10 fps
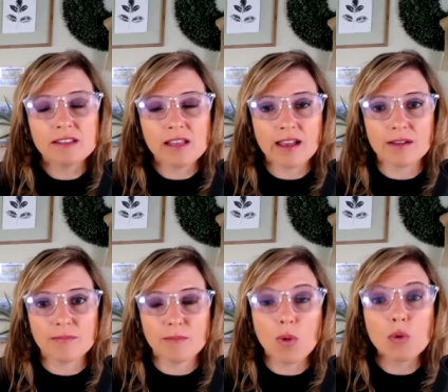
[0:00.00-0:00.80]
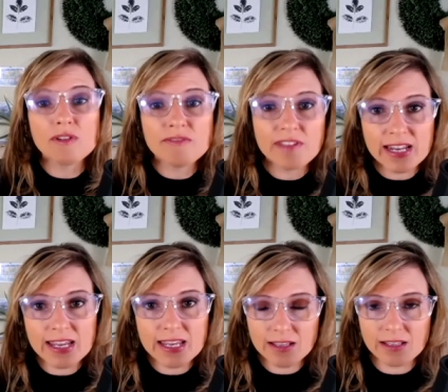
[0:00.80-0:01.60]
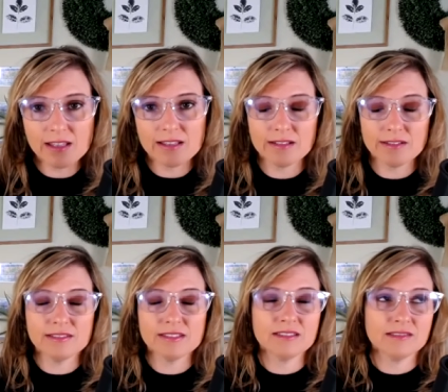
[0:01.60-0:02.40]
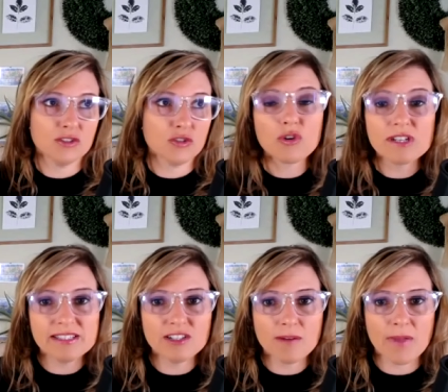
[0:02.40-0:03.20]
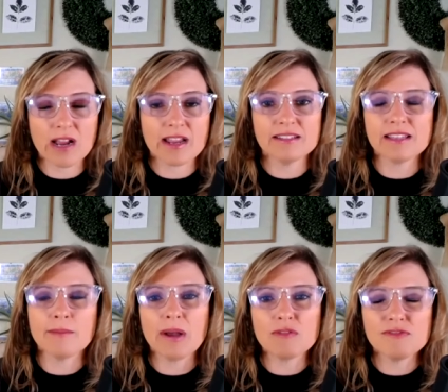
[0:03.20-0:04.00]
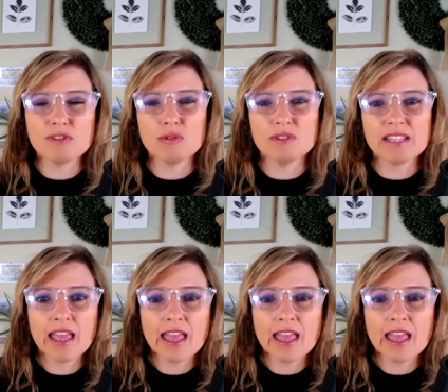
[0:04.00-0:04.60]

motivating stories in our minds about foods